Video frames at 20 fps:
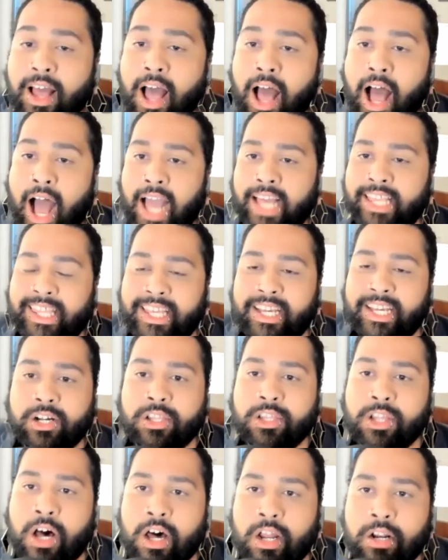I think a
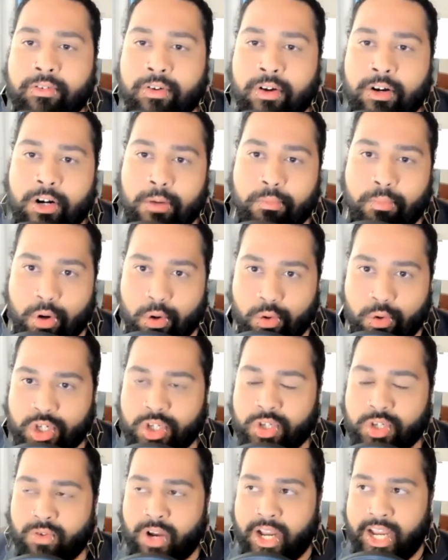lot of our
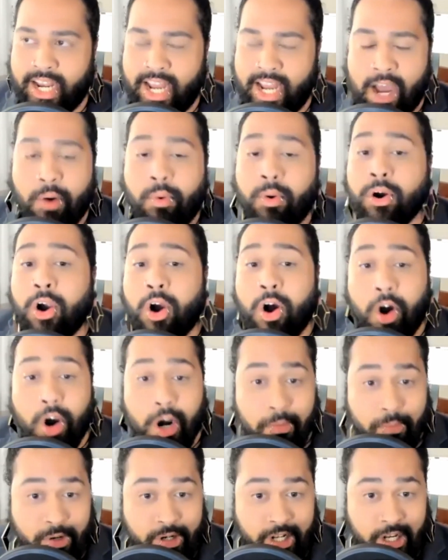approaches right now are
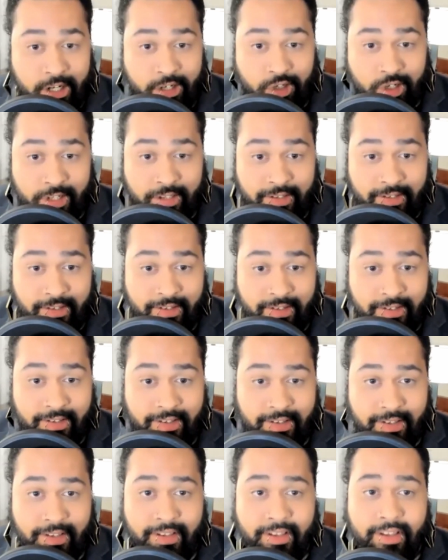harm reduction,
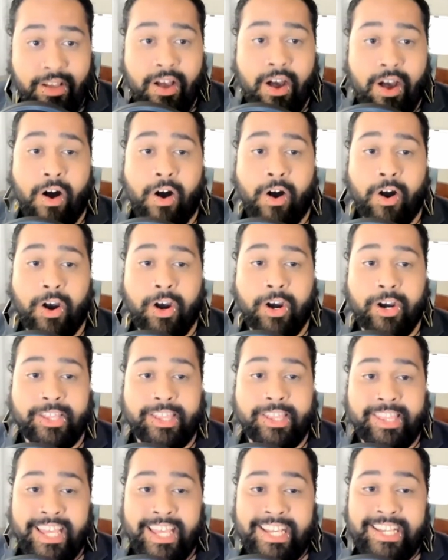are
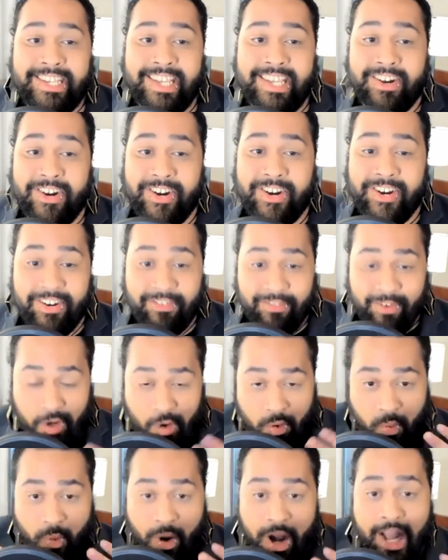things that are
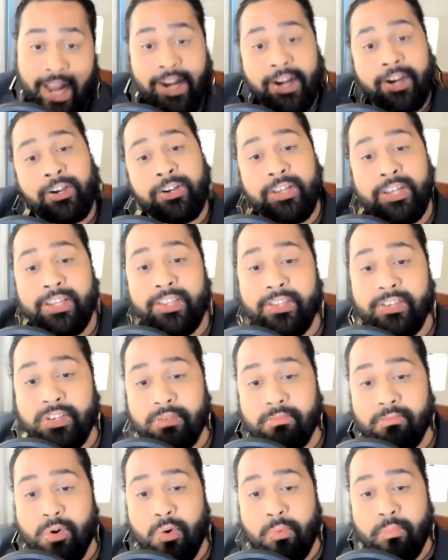required in
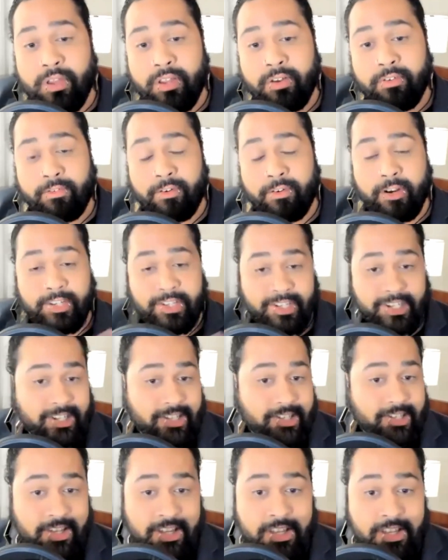this moment for us to
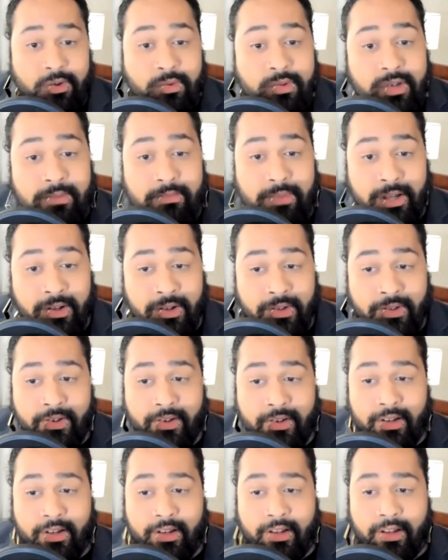continue to build.
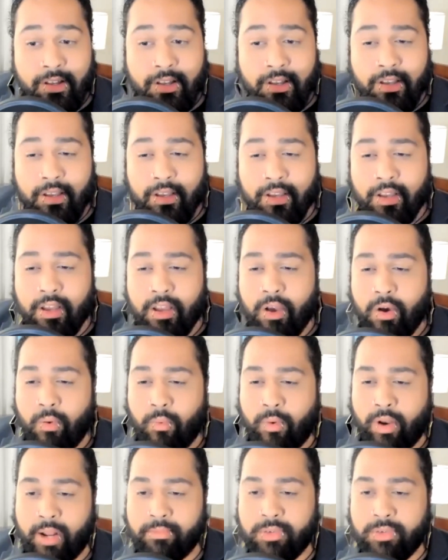When I'm